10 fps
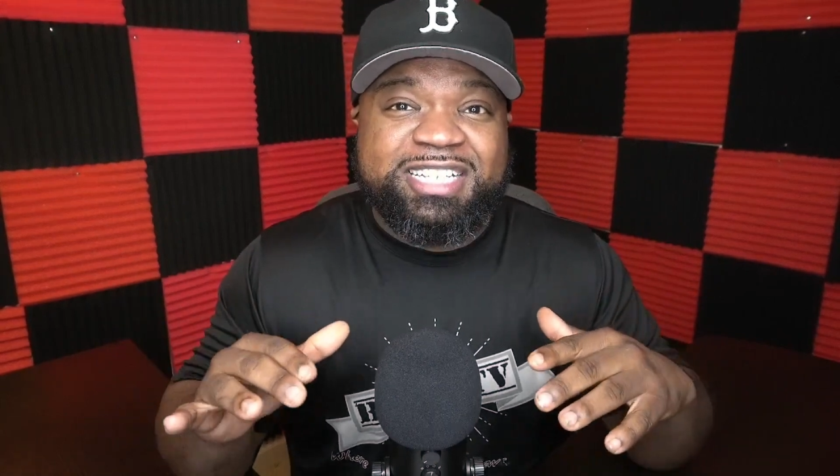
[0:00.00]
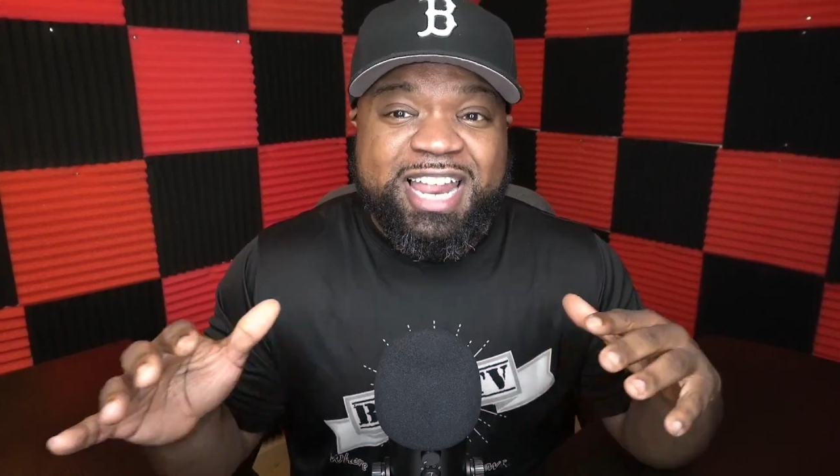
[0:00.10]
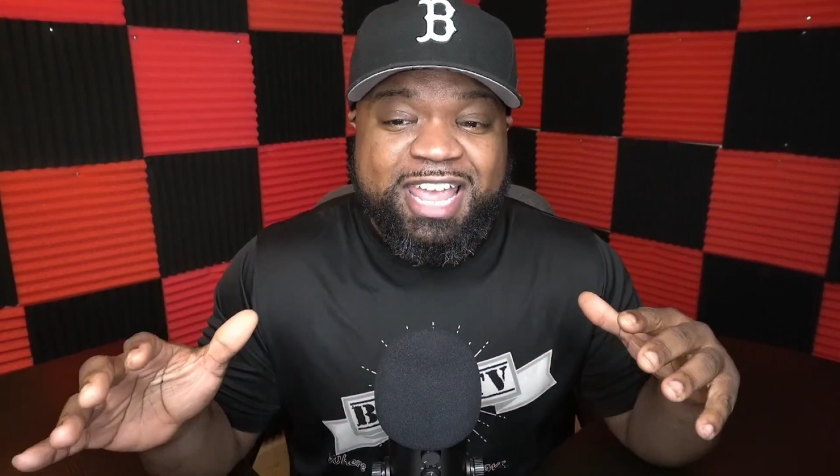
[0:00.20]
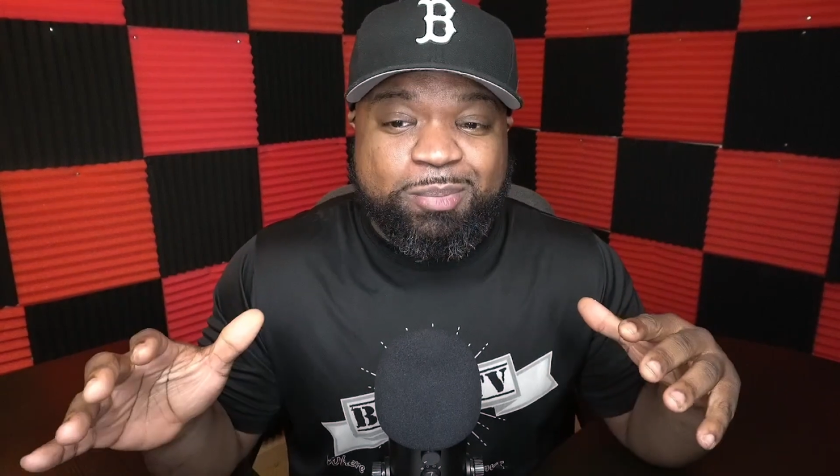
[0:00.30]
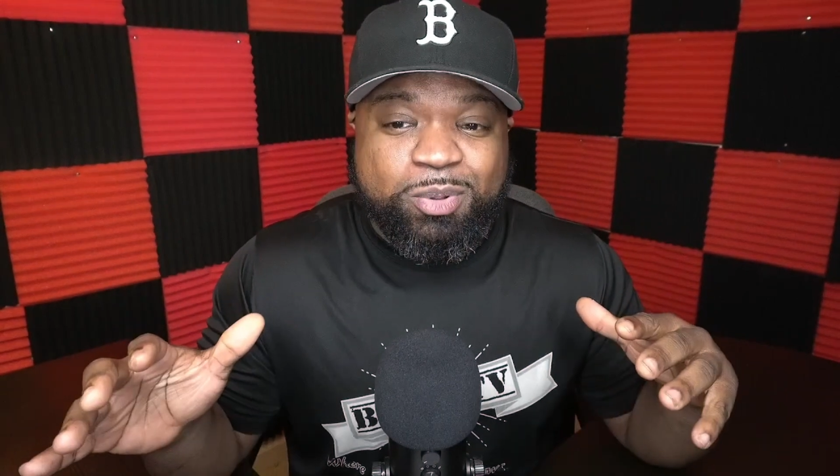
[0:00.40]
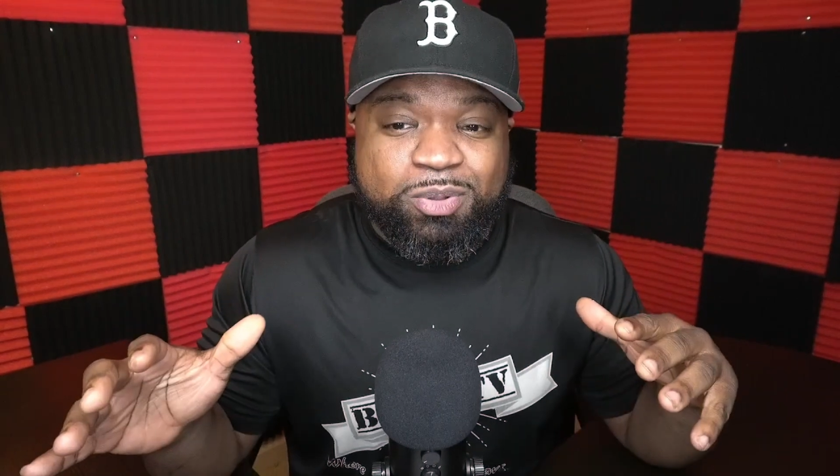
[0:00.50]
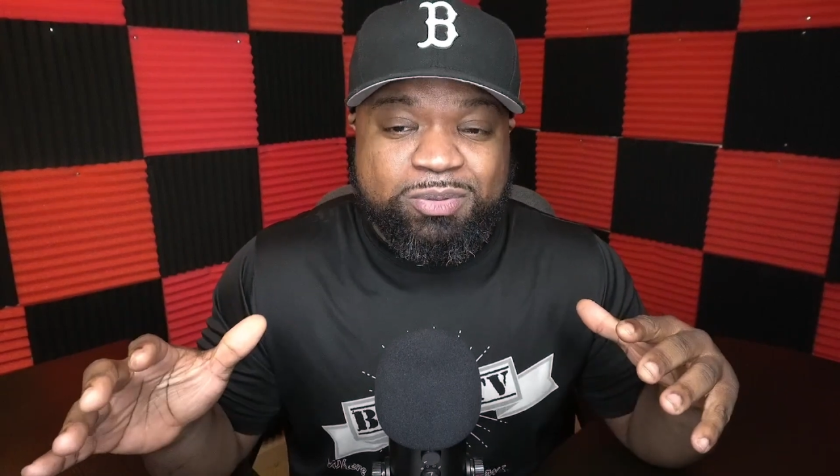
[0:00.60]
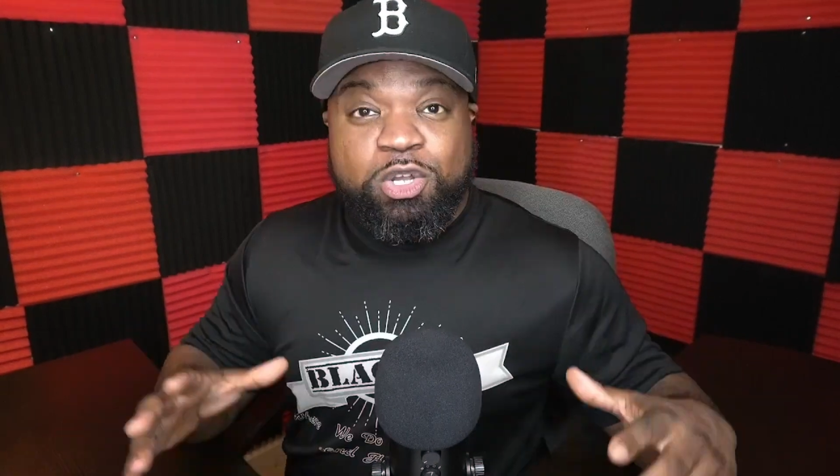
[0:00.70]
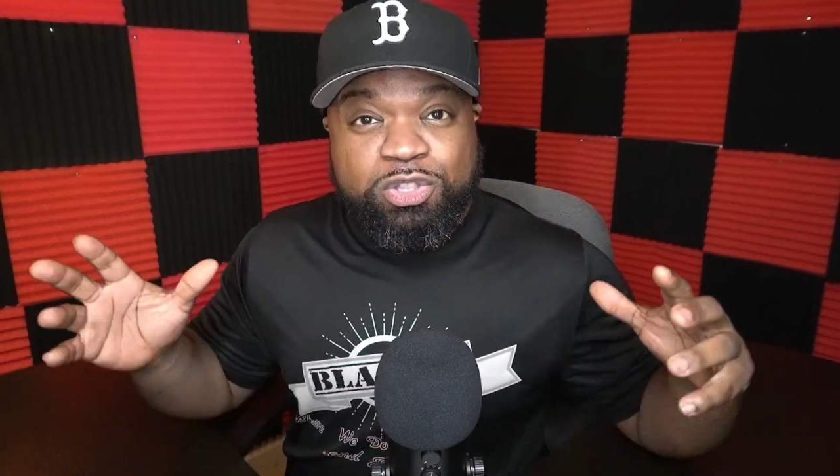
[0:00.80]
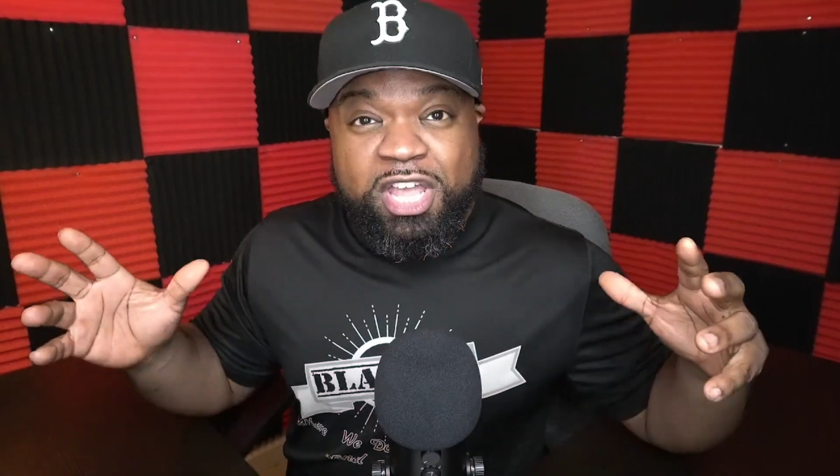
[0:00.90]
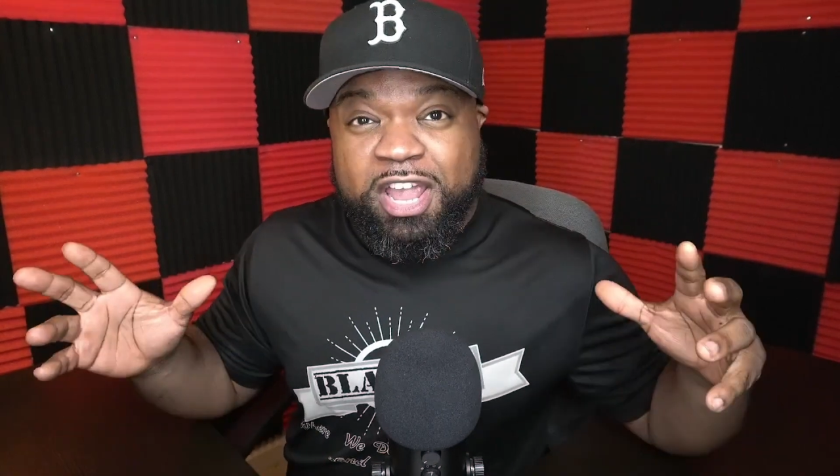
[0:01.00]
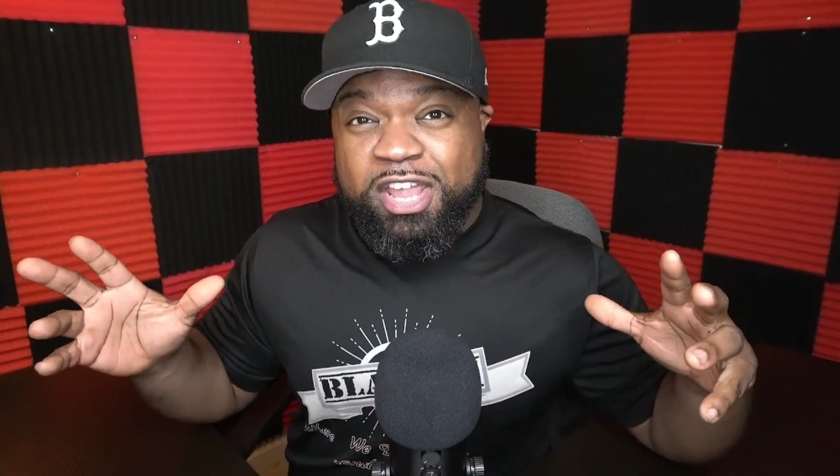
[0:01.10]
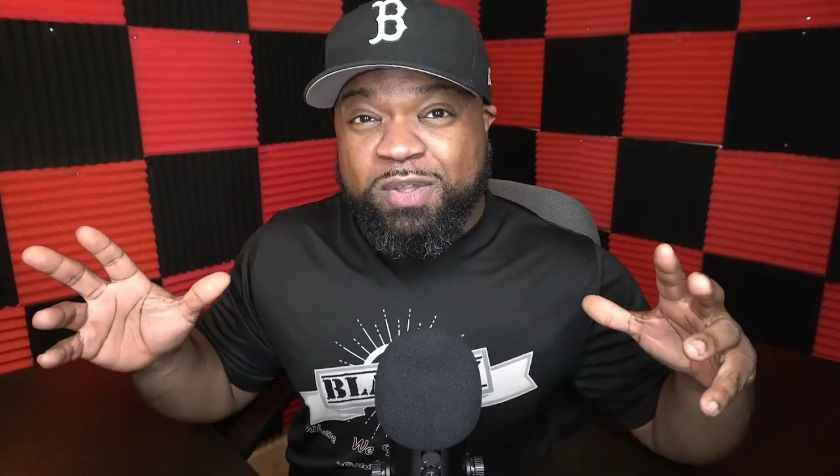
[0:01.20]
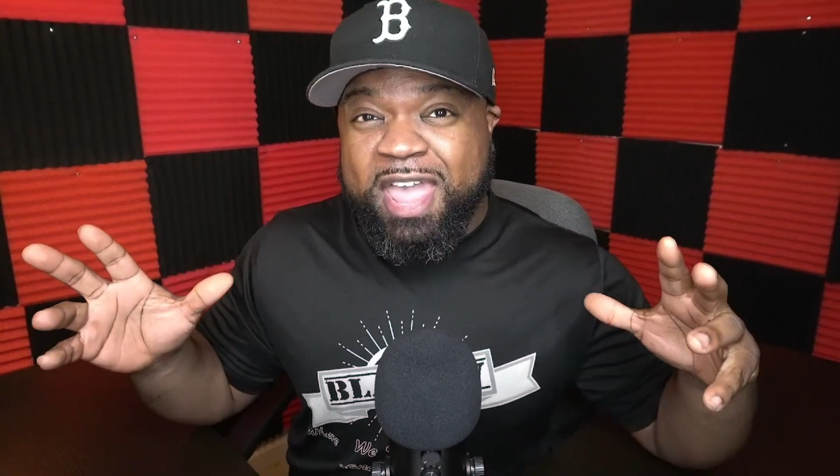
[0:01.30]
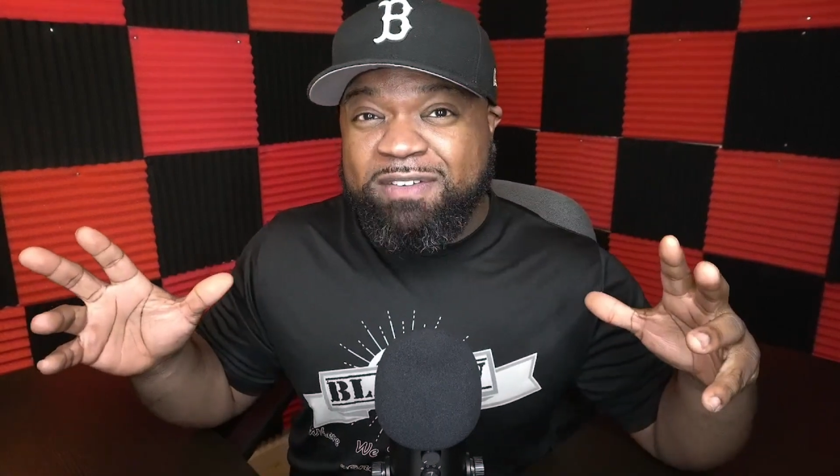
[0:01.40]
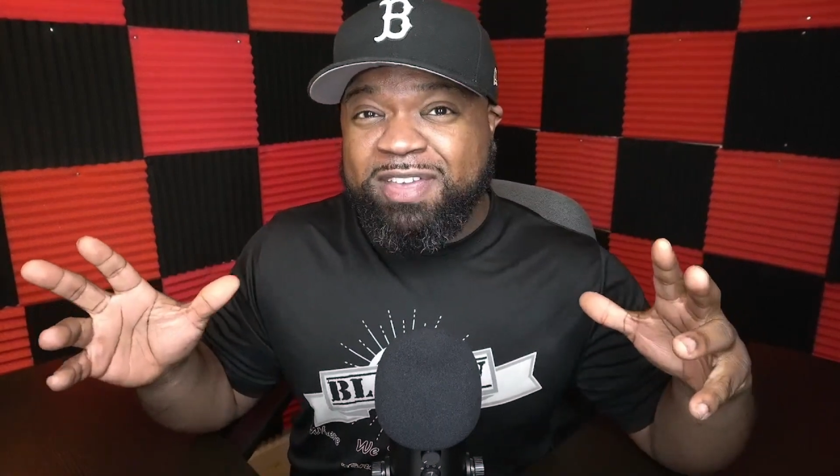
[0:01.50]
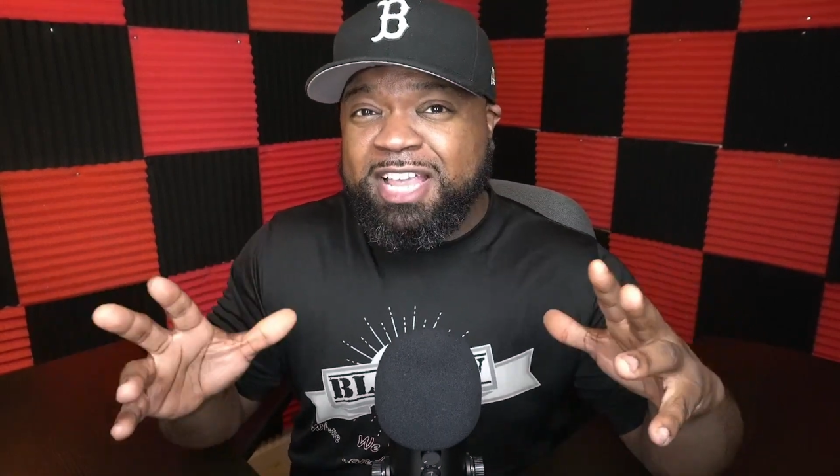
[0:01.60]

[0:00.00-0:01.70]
label. So there you have it.